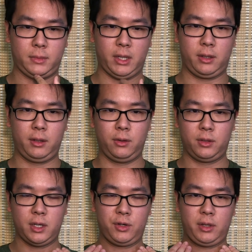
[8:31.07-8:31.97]
And you
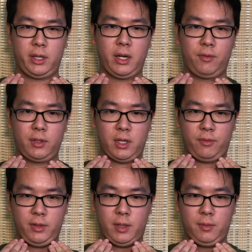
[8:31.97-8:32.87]
essentially give
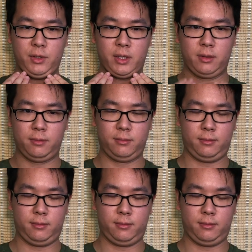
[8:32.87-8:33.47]
yourself a double chin.